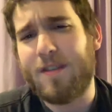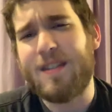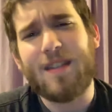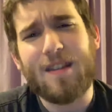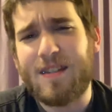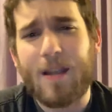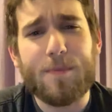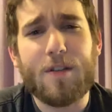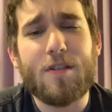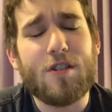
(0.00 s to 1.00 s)
This this
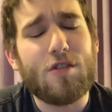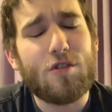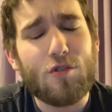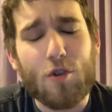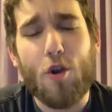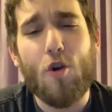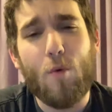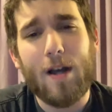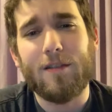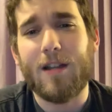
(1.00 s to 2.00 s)
episode is just so
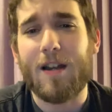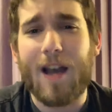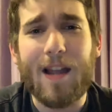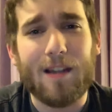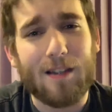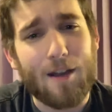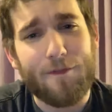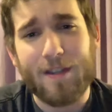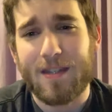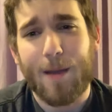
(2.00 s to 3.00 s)
well done. I love
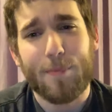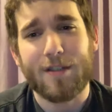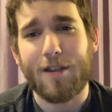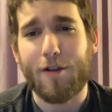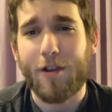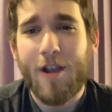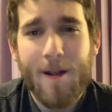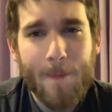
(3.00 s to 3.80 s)
this episode.